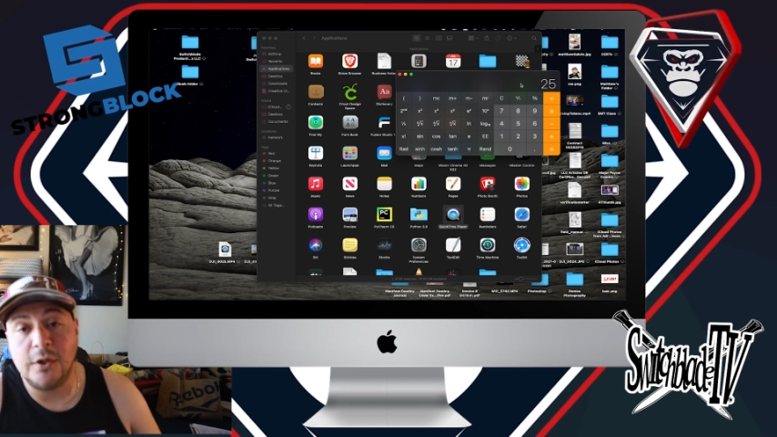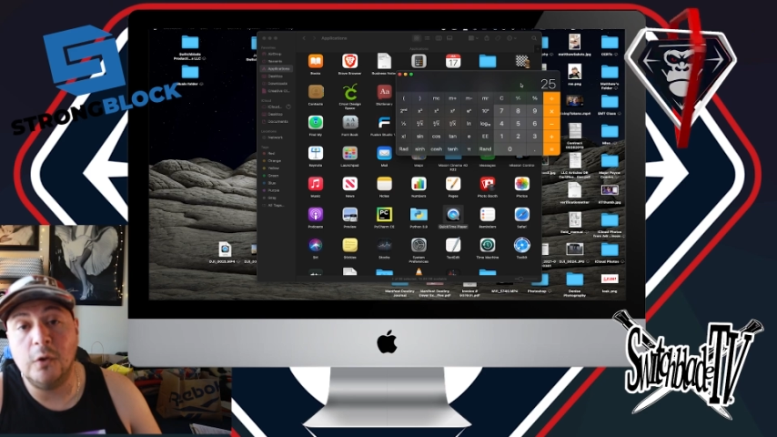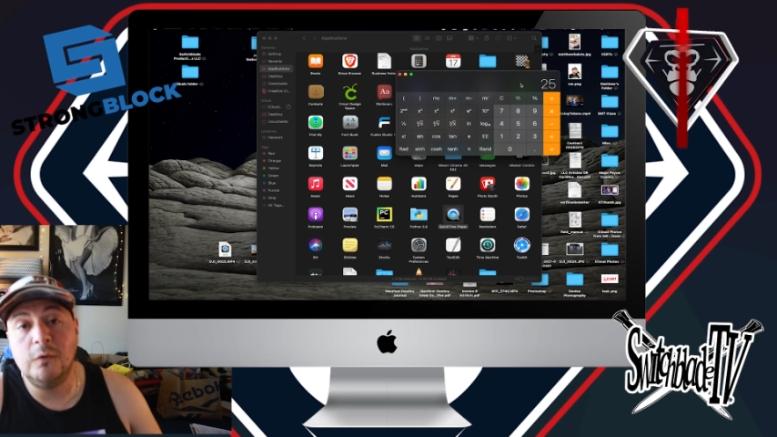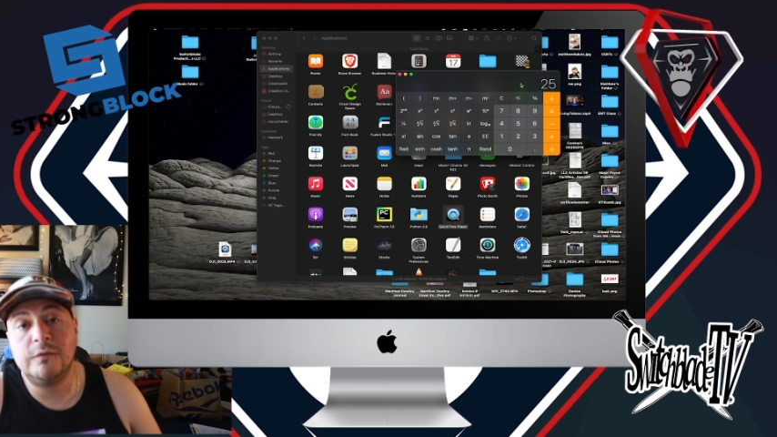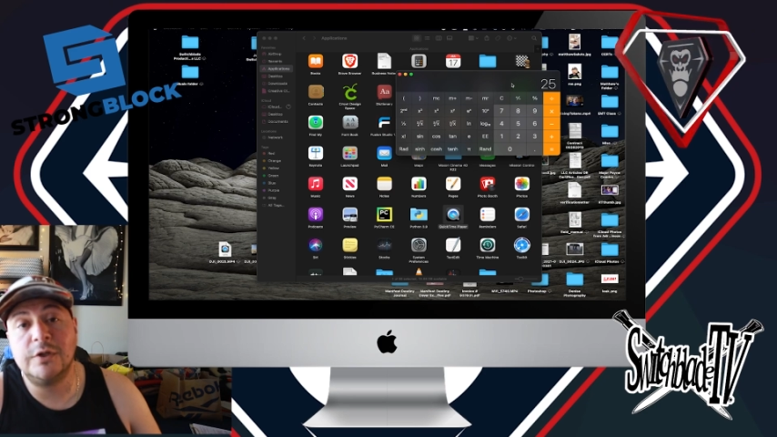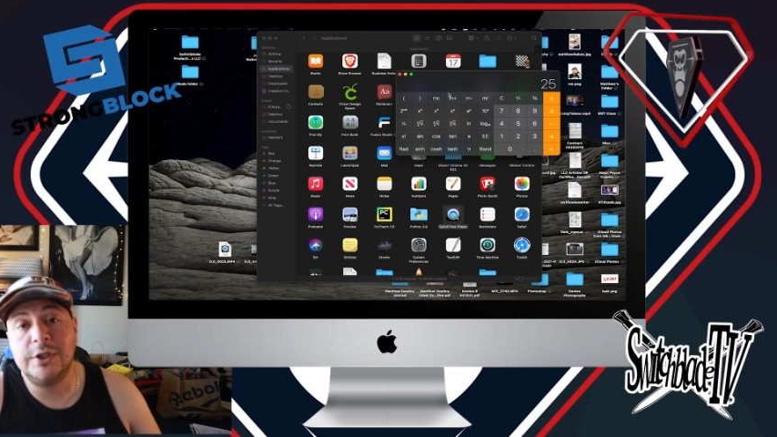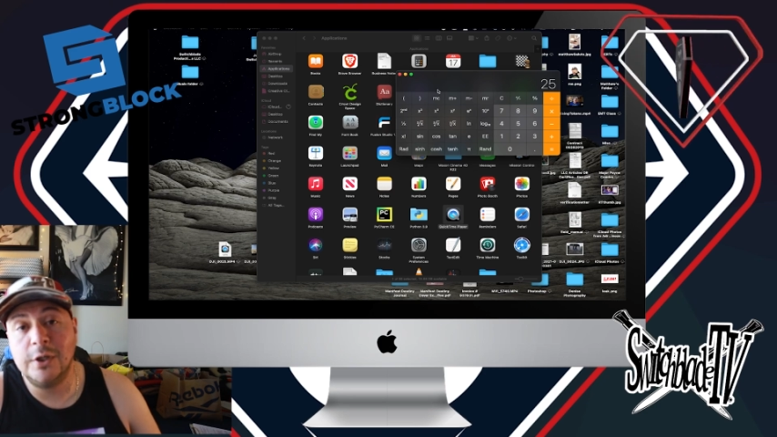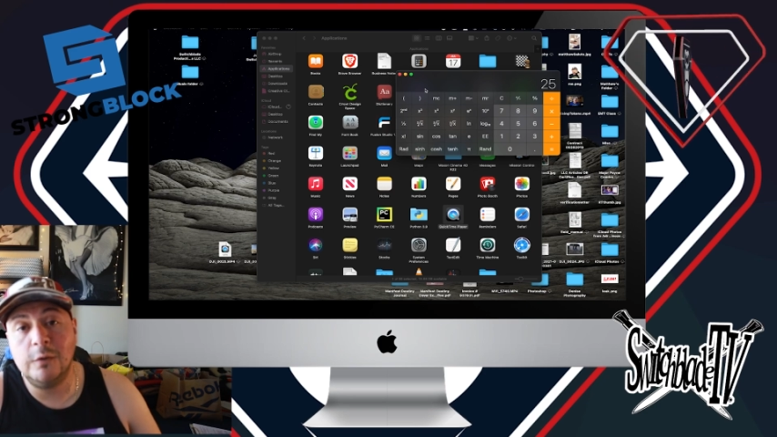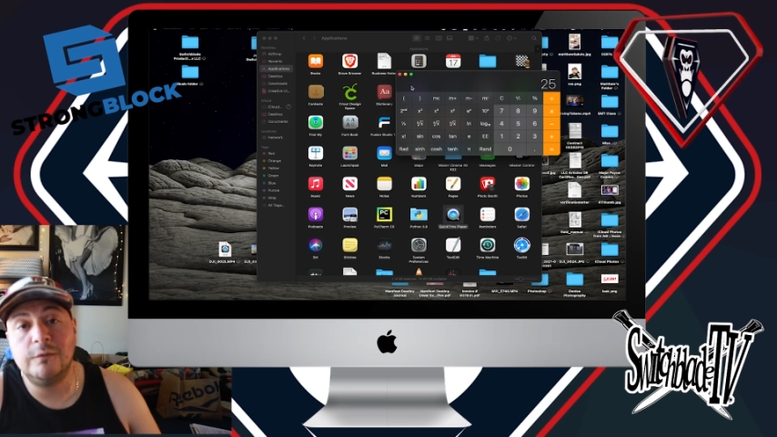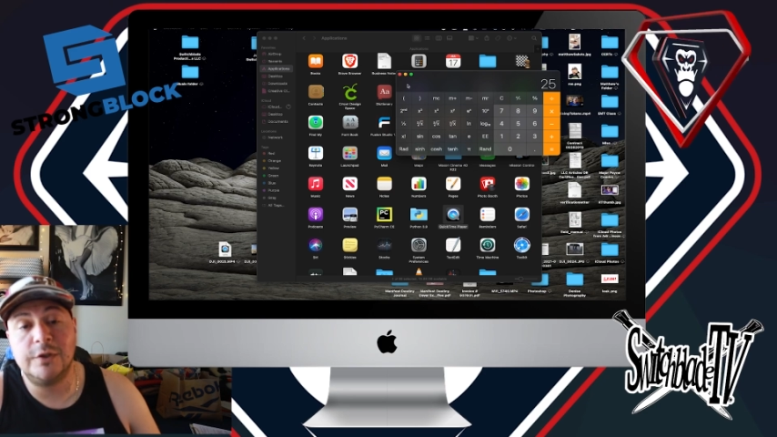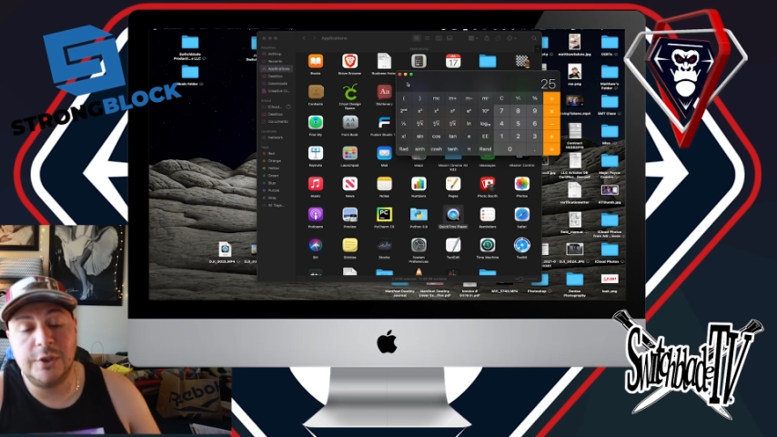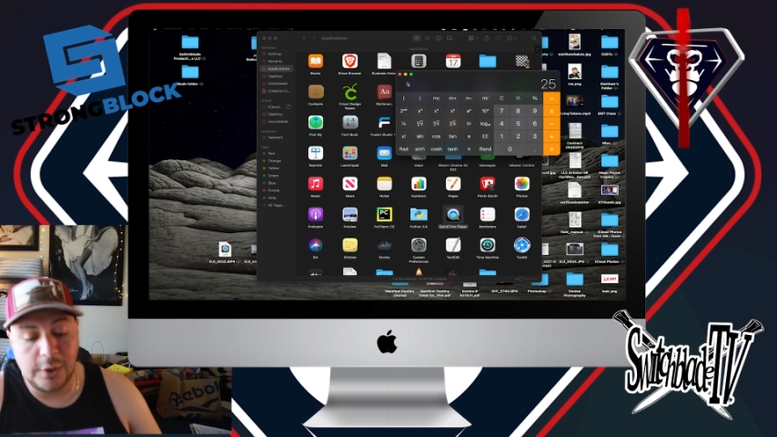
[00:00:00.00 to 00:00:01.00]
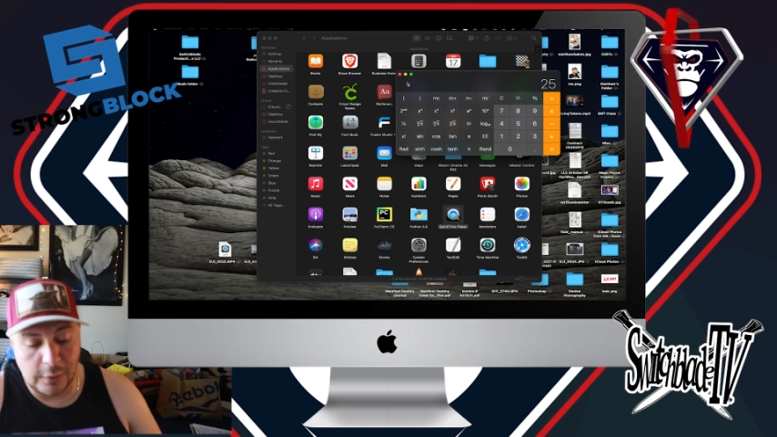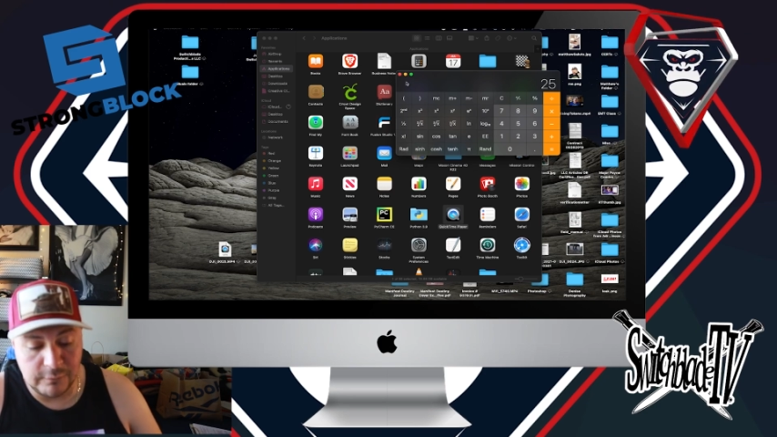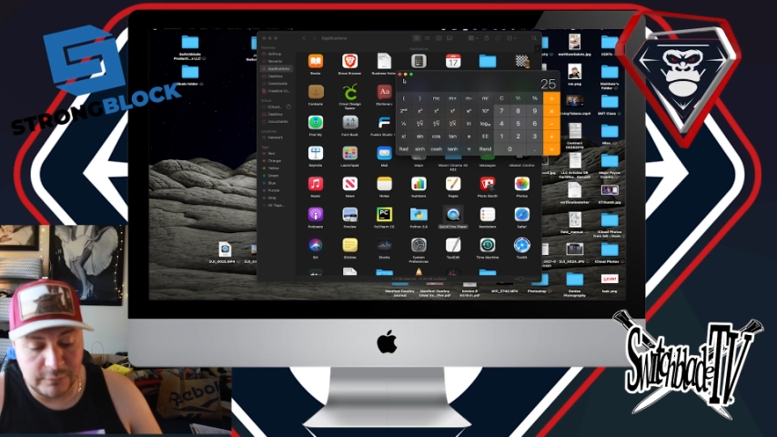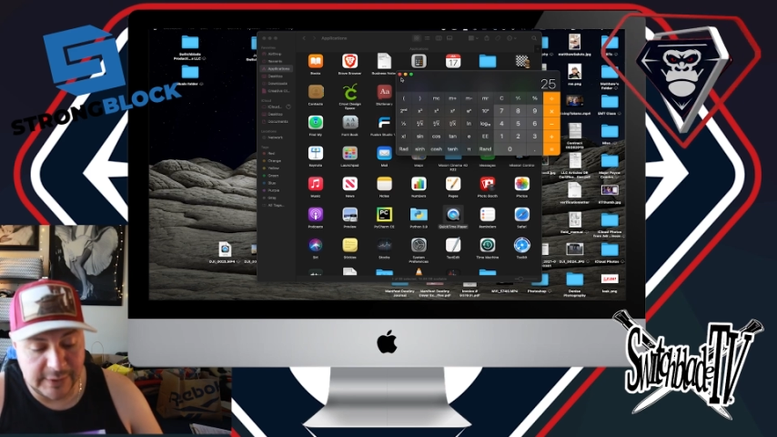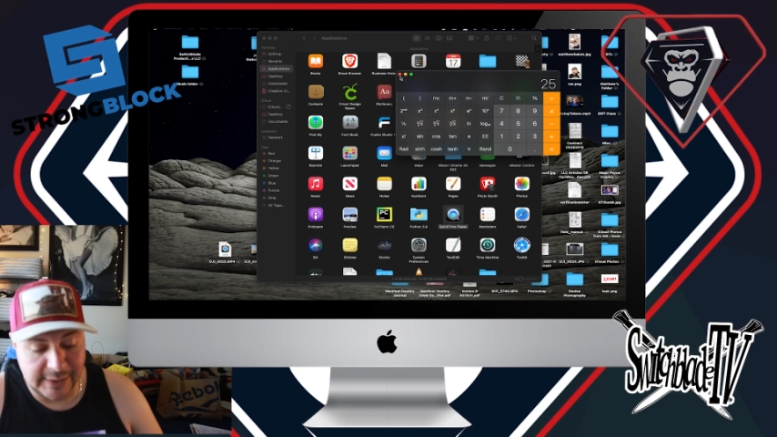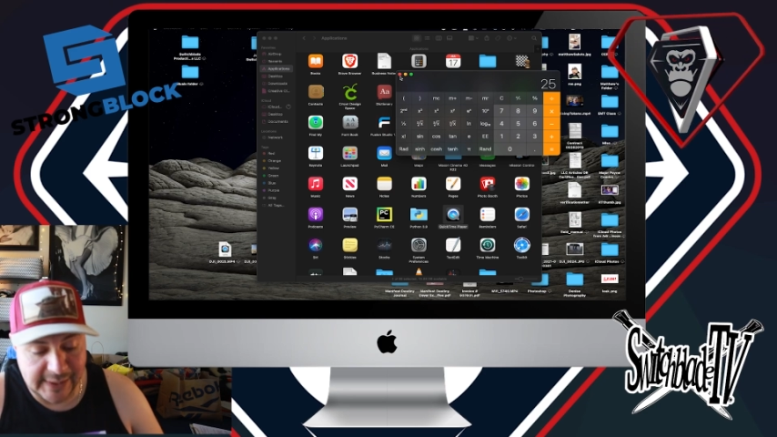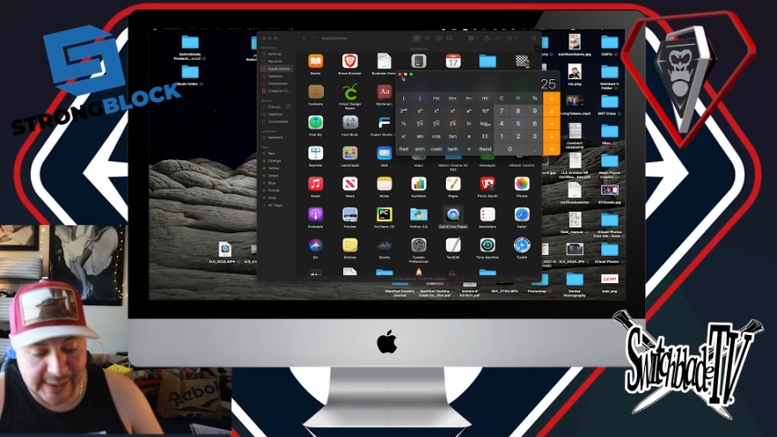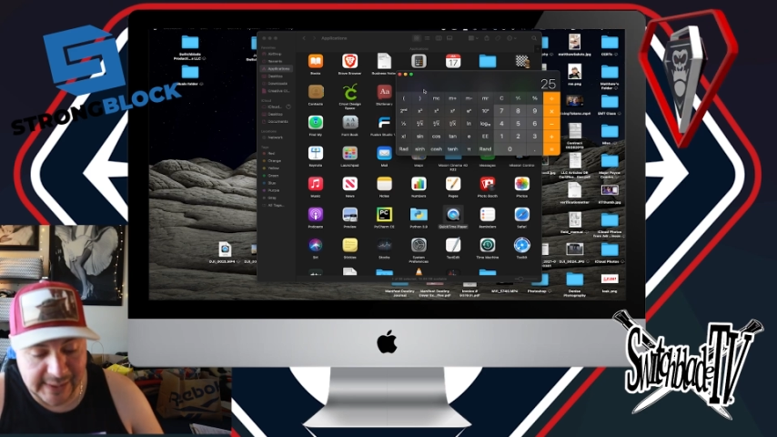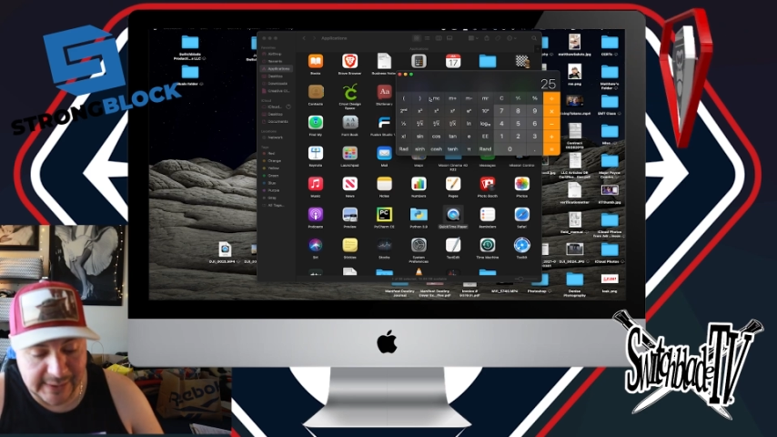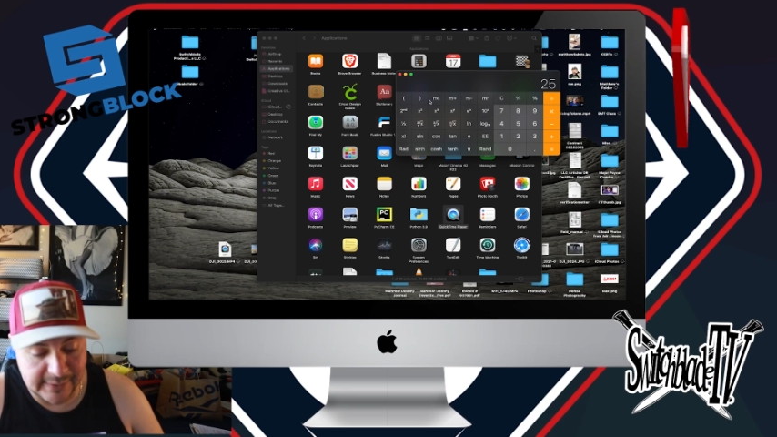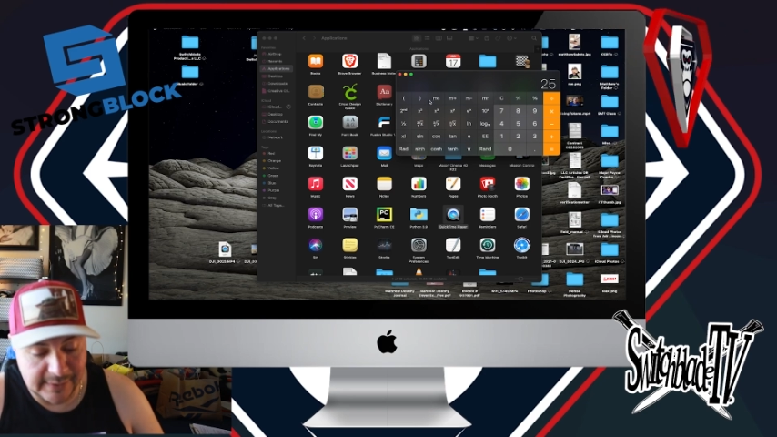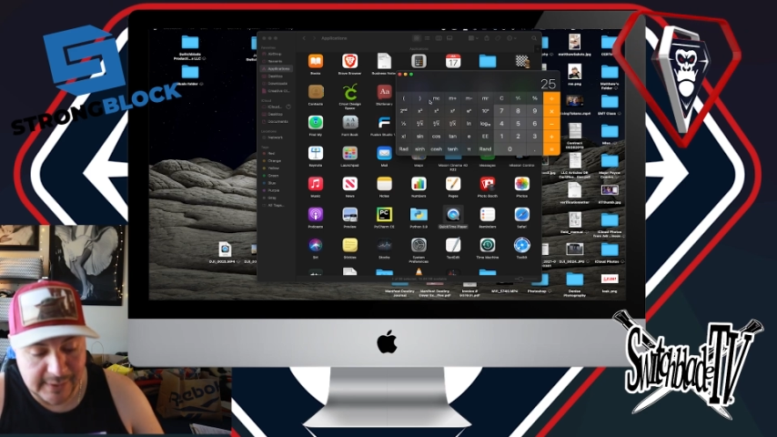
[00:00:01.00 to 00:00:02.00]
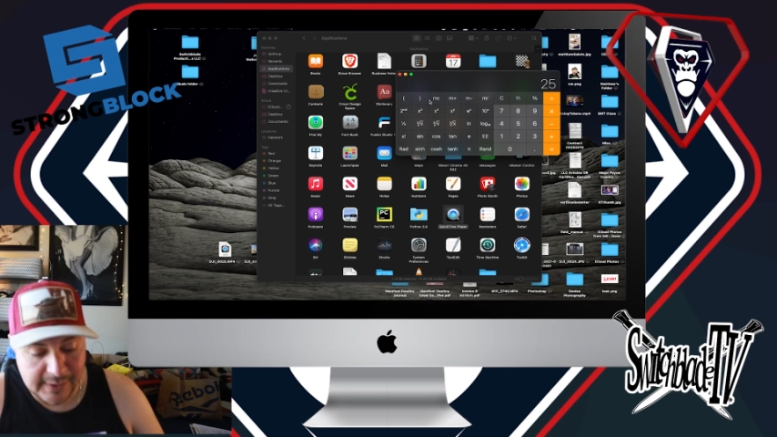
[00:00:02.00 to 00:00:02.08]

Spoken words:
over and over and over again.